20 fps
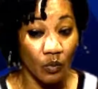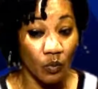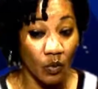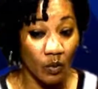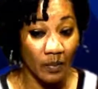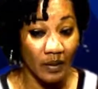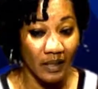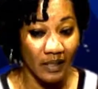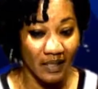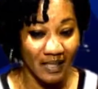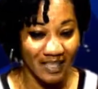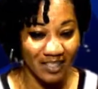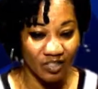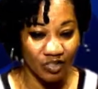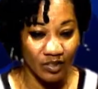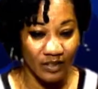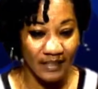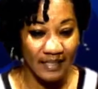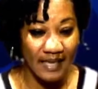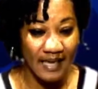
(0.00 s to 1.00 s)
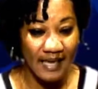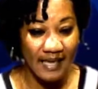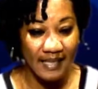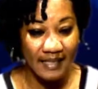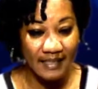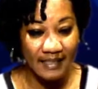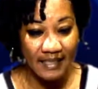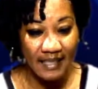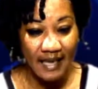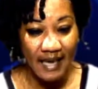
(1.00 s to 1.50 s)
woman is
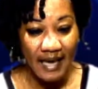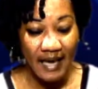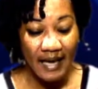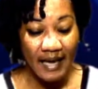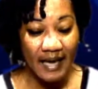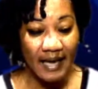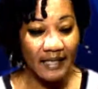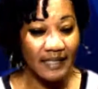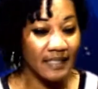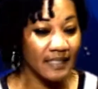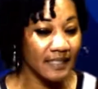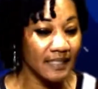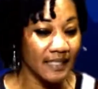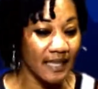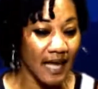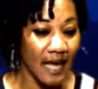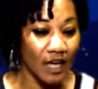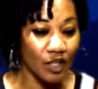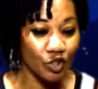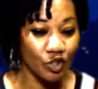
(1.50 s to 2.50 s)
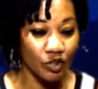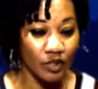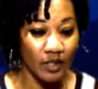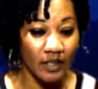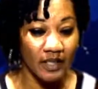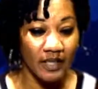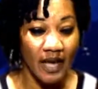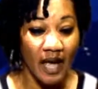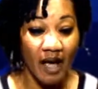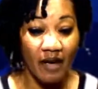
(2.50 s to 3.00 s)
detained, and
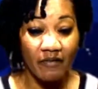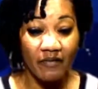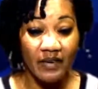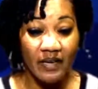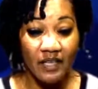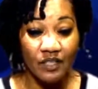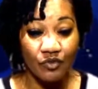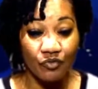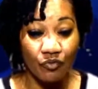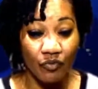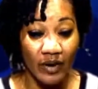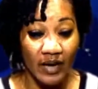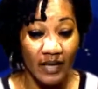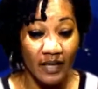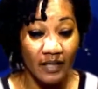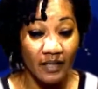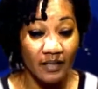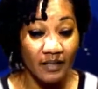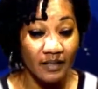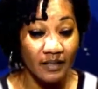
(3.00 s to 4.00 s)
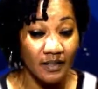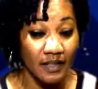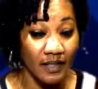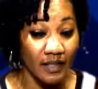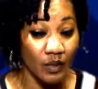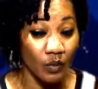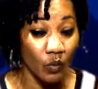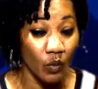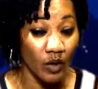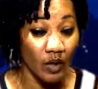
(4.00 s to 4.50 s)
internationally heaviest rains
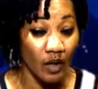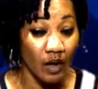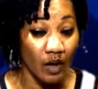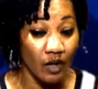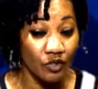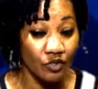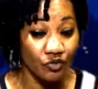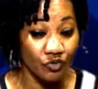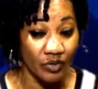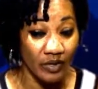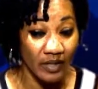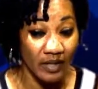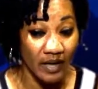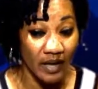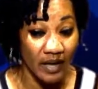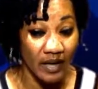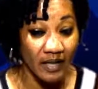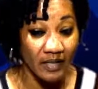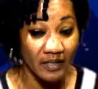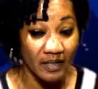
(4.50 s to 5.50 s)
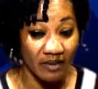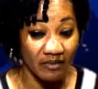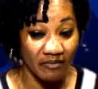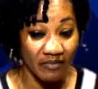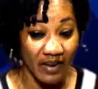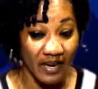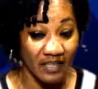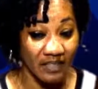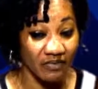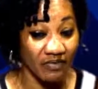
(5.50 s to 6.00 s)
in 100 years
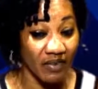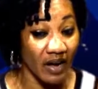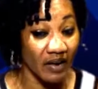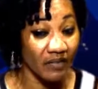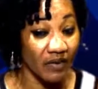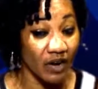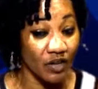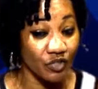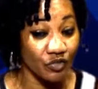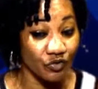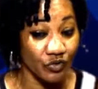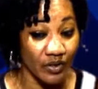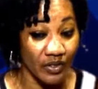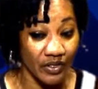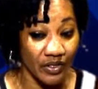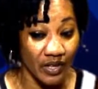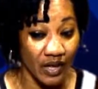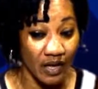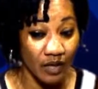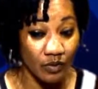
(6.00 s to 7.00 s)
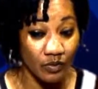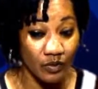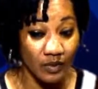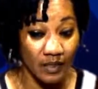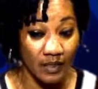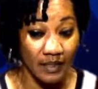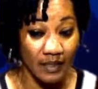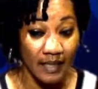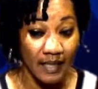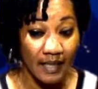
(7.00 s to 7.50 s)
affect
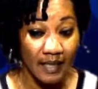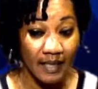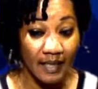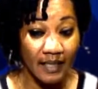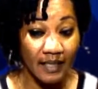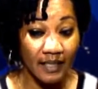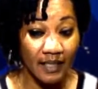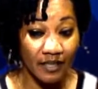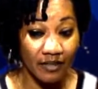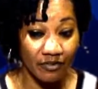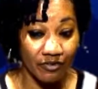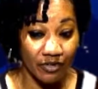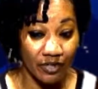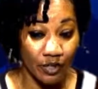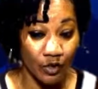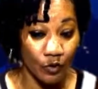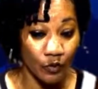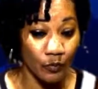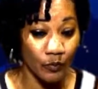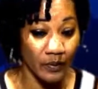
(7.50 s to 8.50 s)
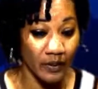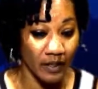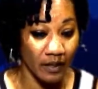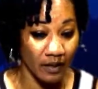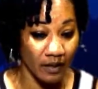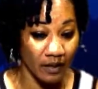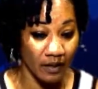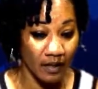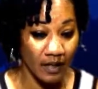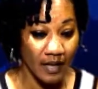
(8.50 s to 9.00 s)
500,000 in
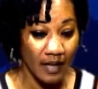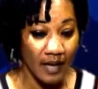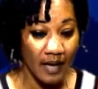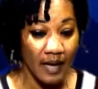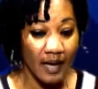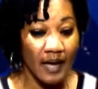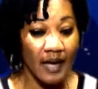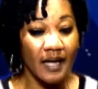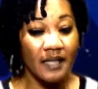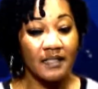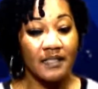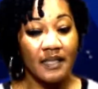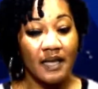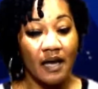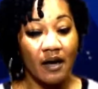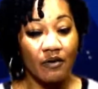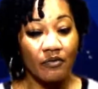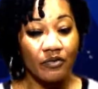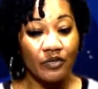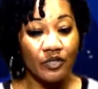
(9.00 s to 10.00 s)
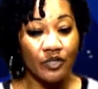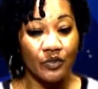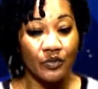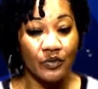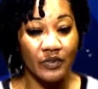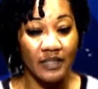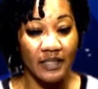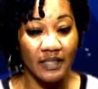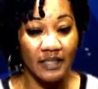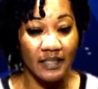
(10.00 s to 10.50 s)
Ethiopia. And now the
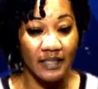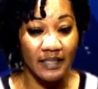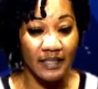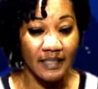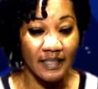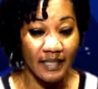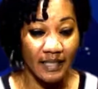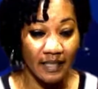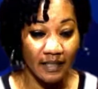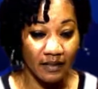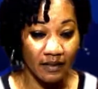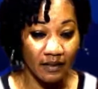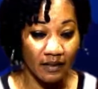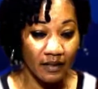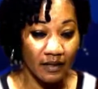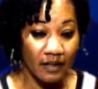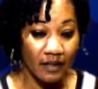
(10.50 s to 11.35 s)
news in detail.